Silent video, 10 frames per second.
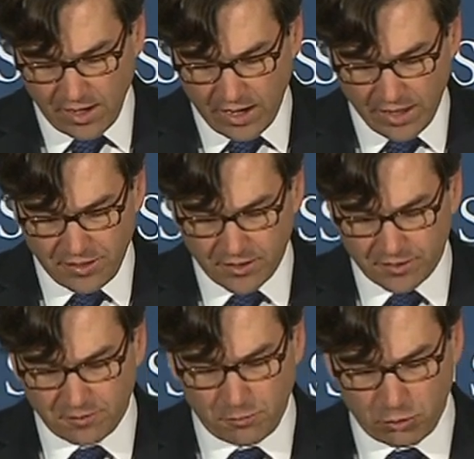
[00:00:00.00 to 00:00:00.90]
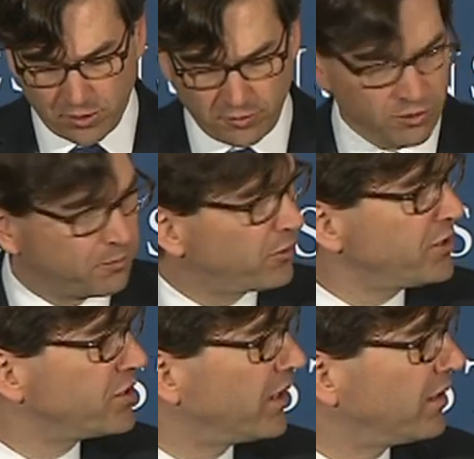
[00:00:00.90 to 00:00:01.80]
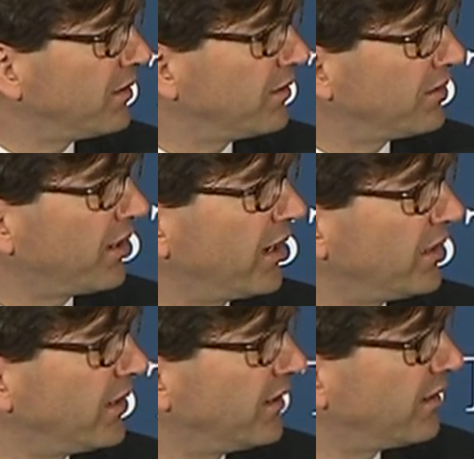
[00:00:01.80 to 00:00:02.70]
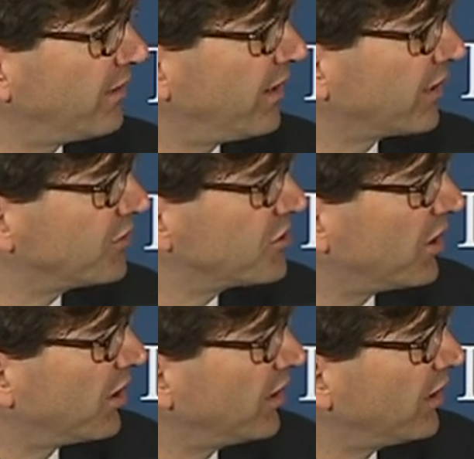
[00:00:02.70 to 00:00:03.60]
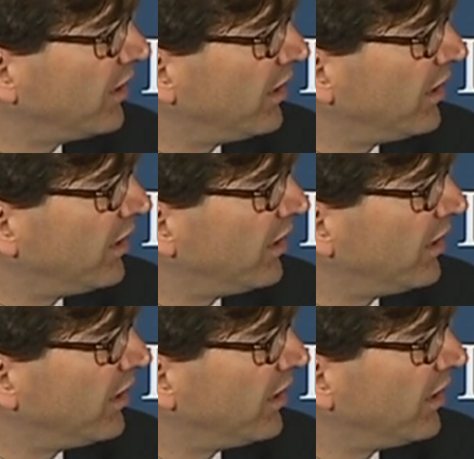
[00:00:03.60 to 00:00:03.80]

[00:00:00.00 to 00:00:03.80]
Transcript: And I think it's important to appreciate, and this is highlighted in the next chart,